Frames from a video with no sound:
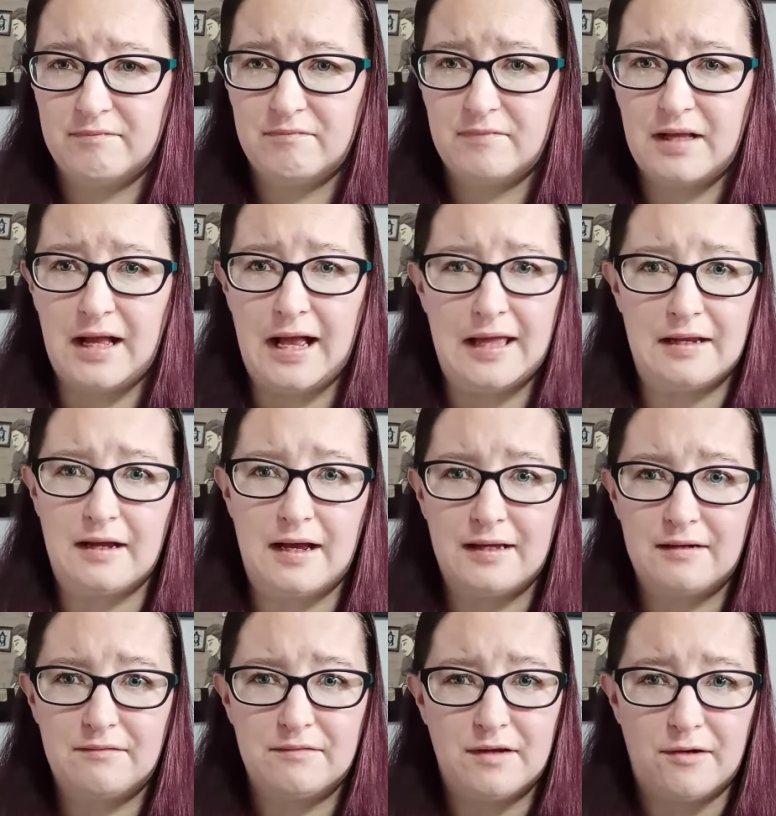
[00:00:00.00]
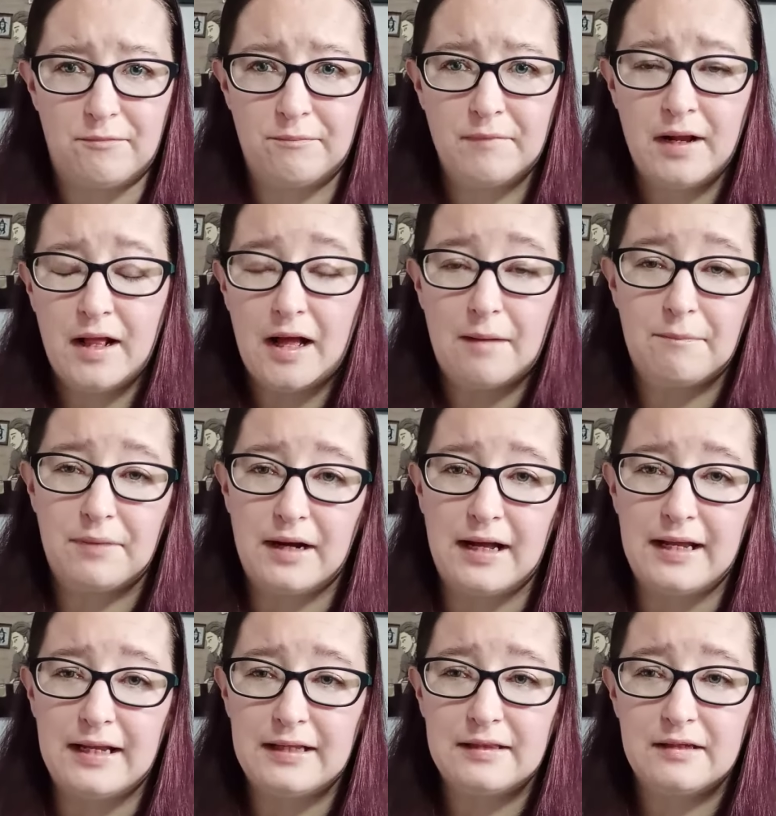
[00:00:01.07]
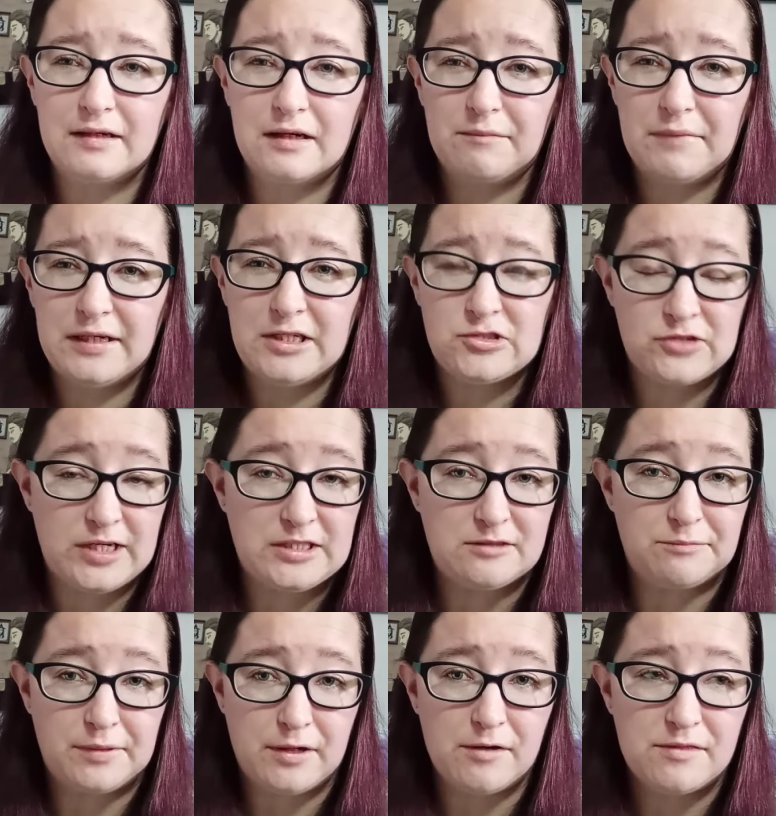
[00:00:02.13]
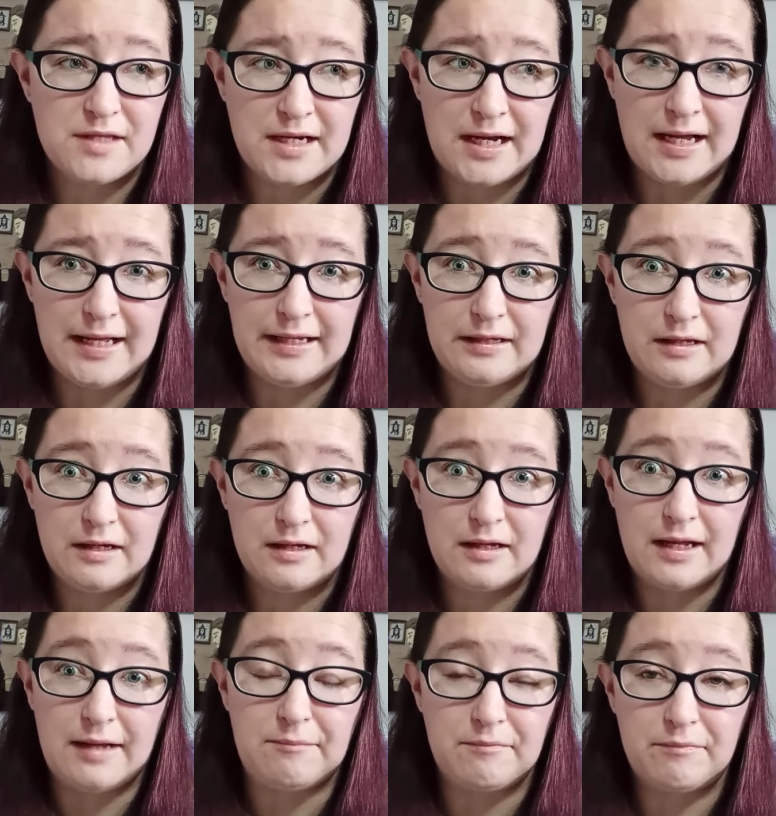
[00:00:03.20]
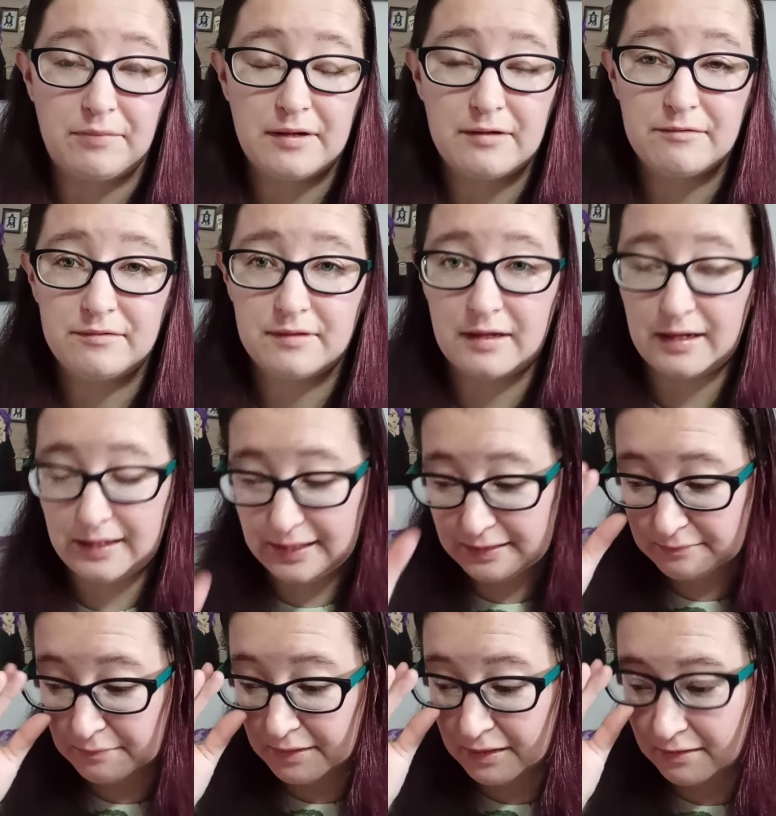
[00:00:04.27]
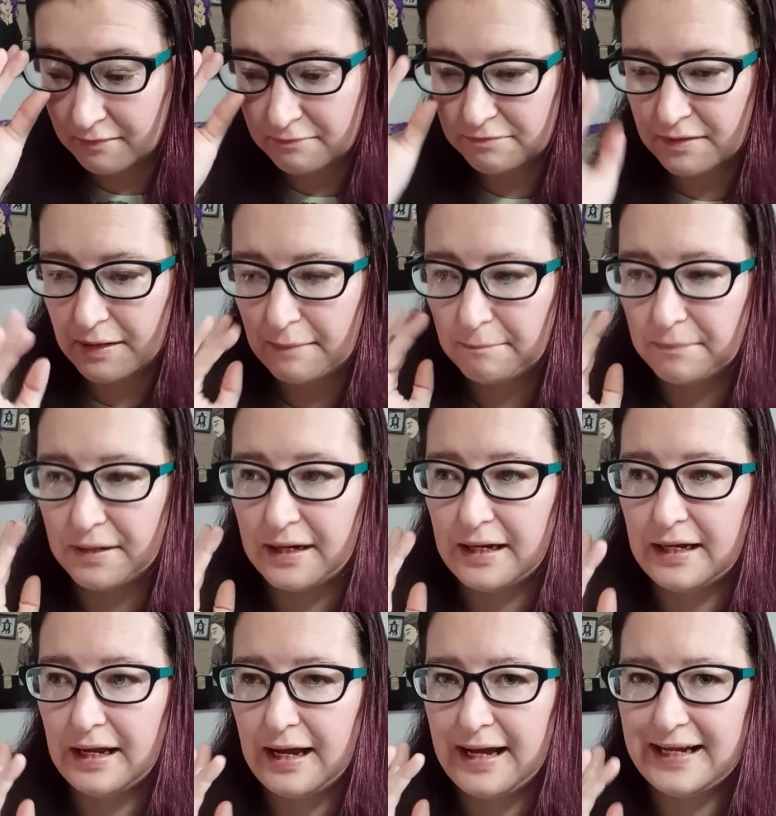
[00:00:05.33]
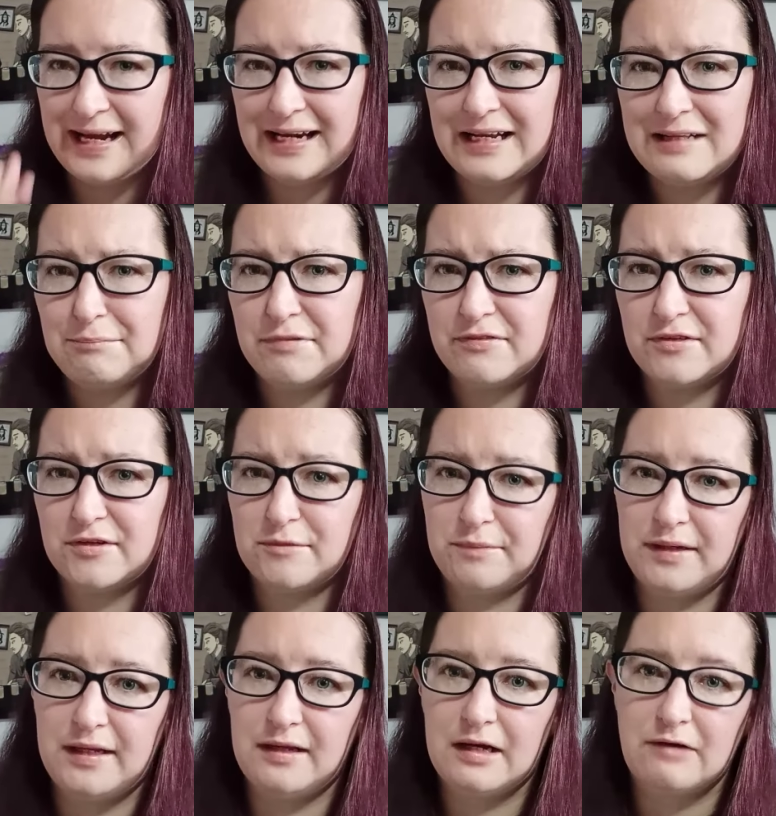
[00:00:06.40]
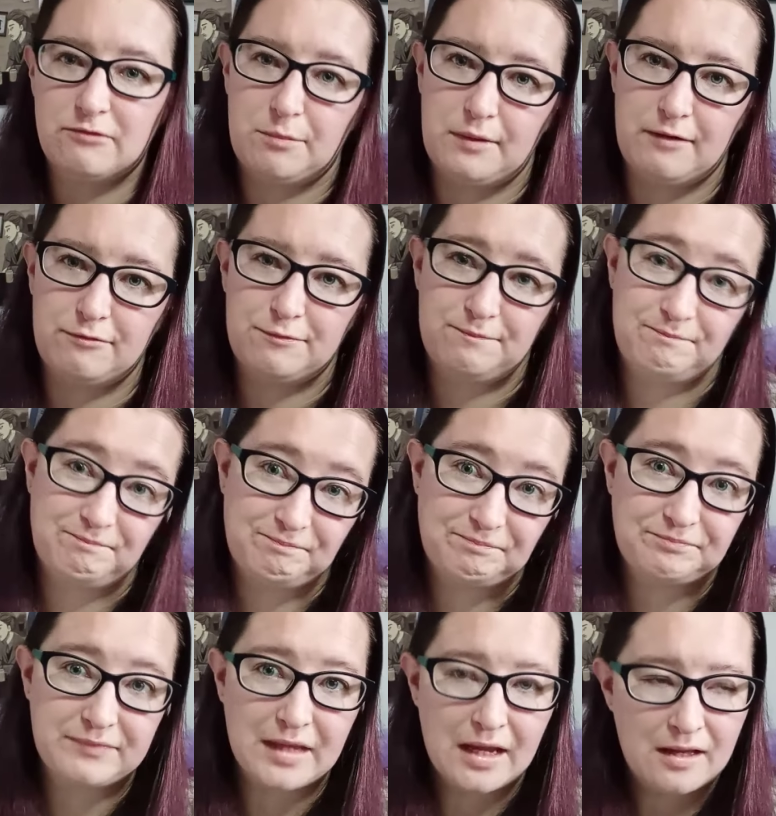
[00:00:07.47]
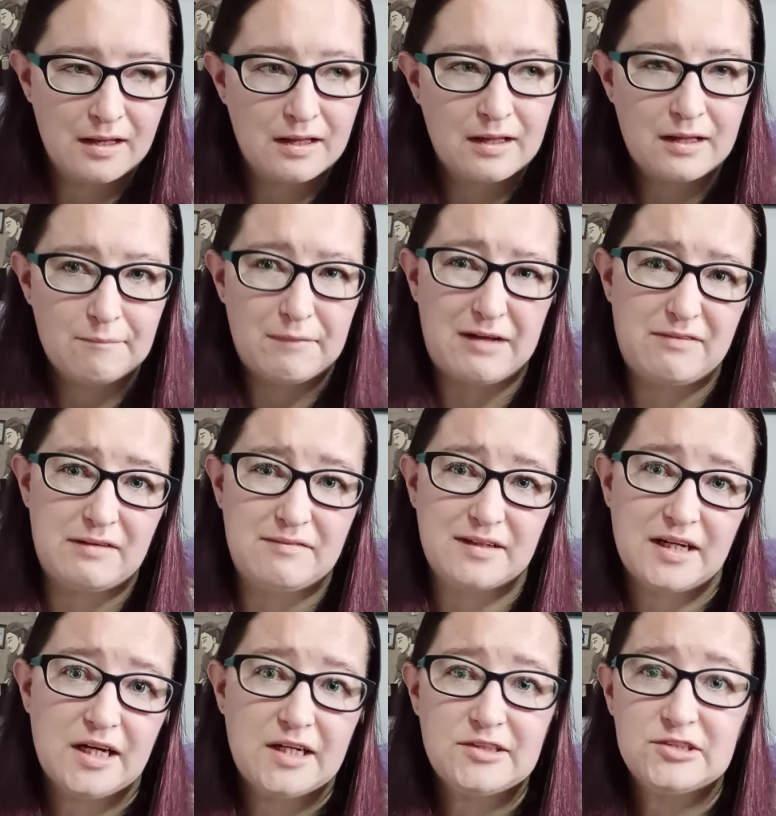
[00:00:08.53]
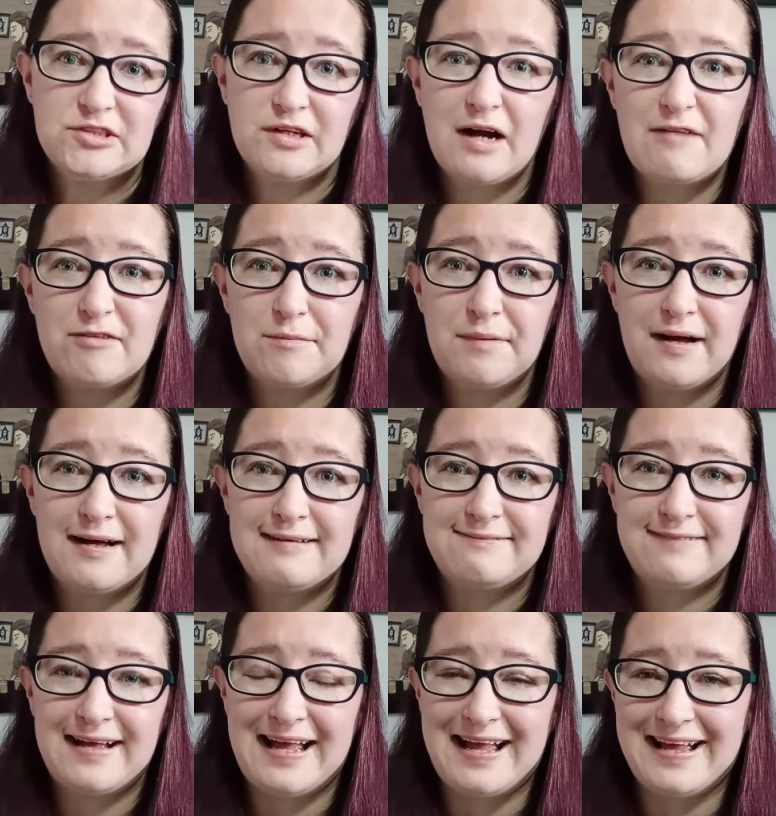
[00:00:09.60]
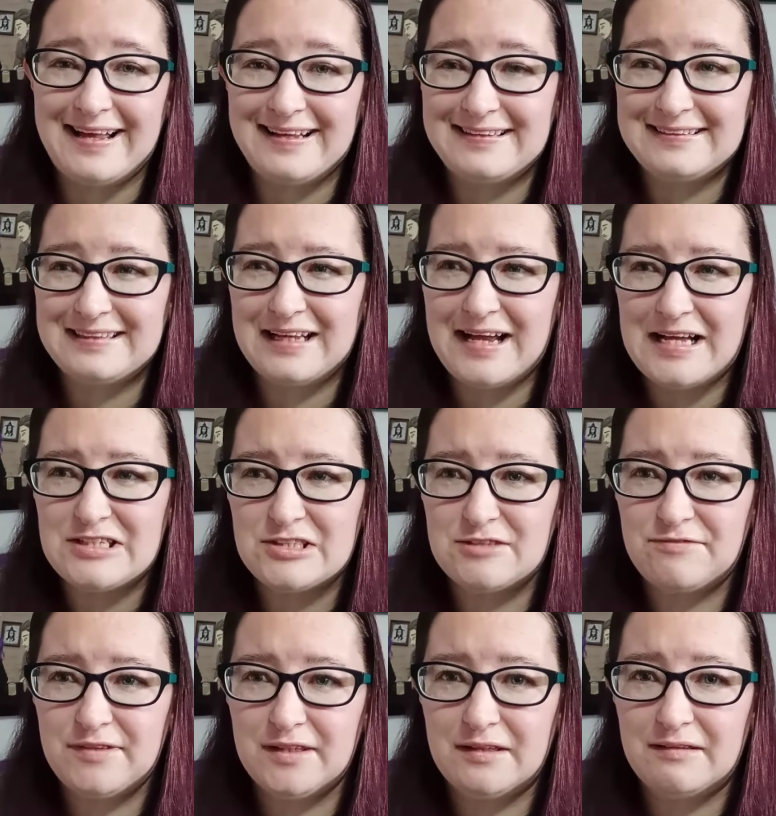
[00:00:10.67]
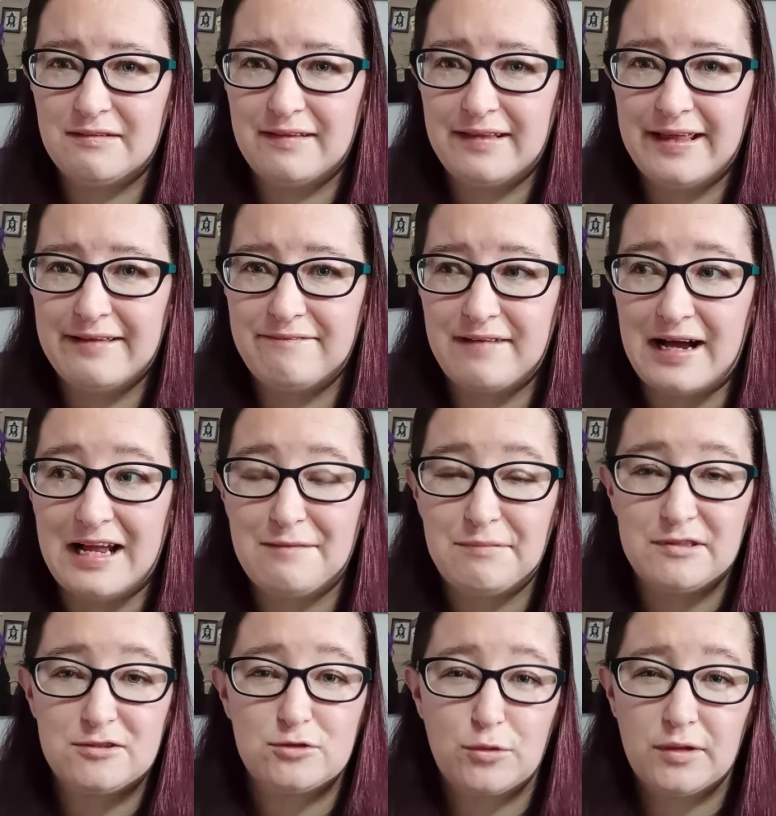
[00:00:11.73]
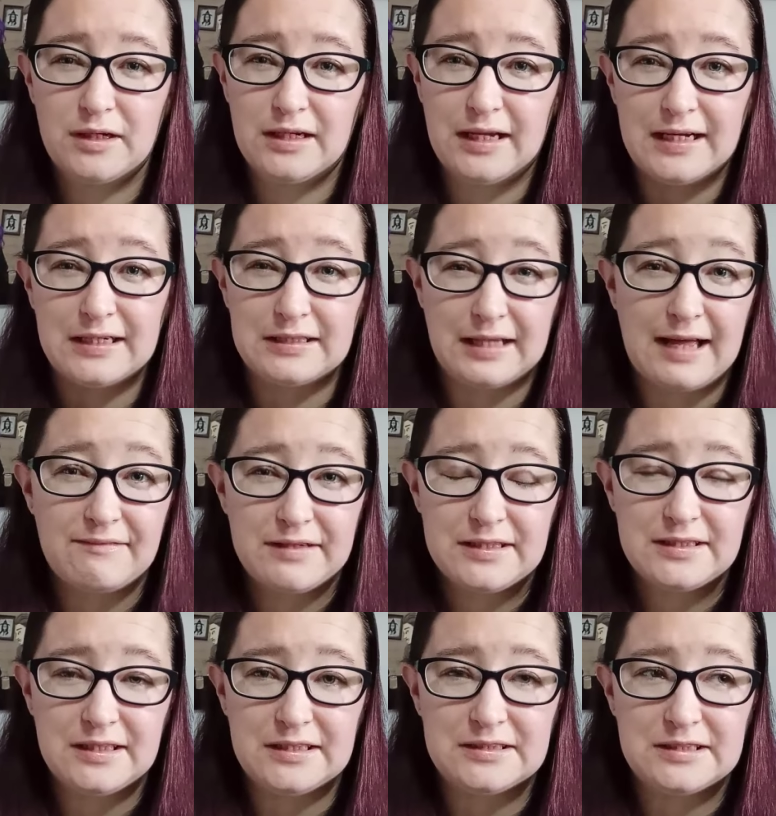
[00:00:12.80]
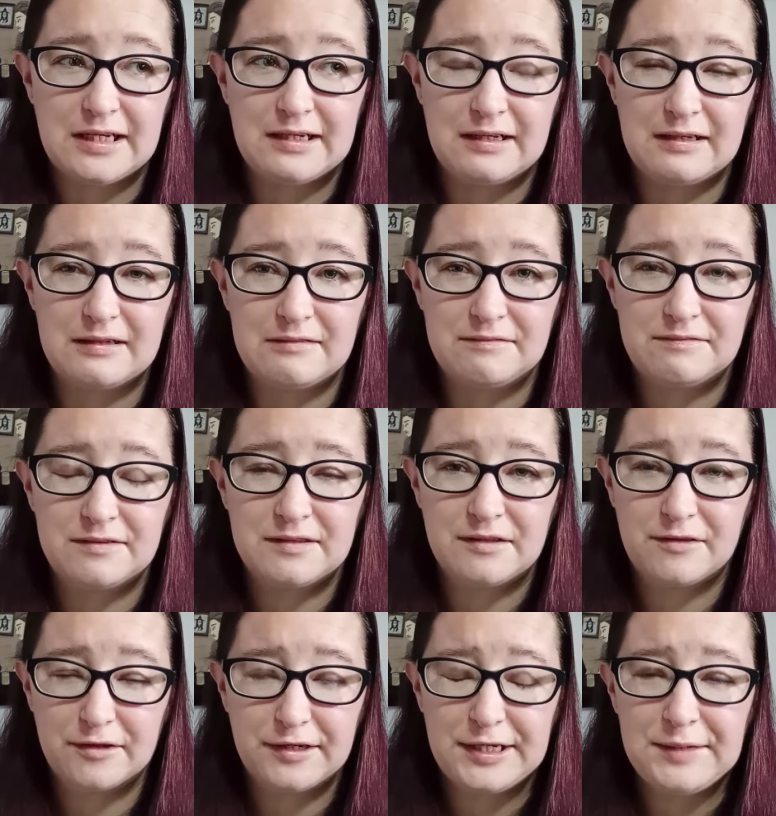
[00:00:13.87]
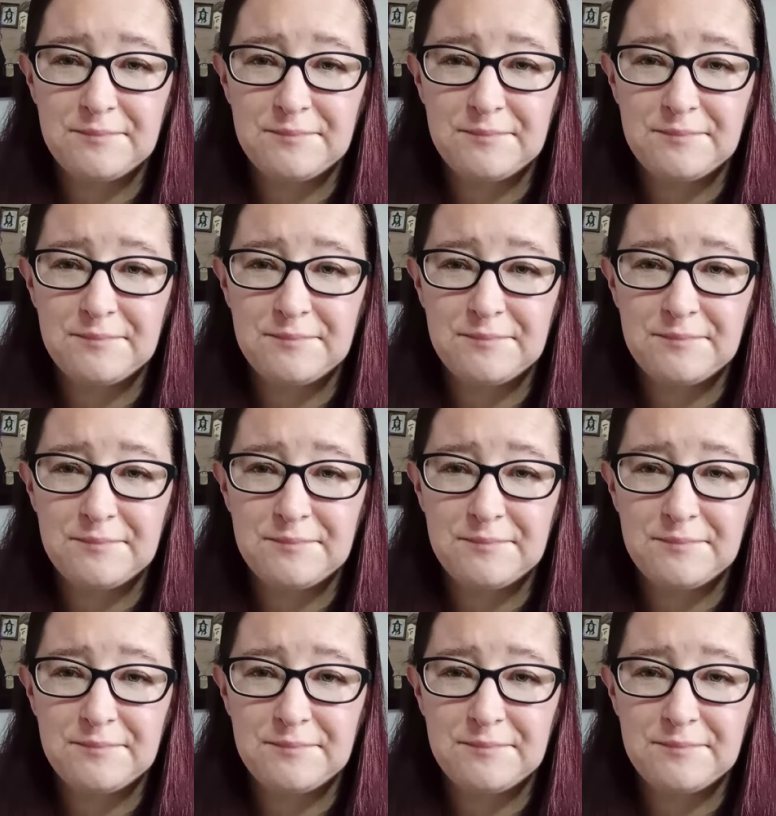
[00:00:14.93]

I, I don't know. But there are many traits of both that I am both I am of, but I kind of prefer being Hufflepuff. My favorite characters are Hufflepuff, and I just feel if i had been sorted at 11 instead of 30,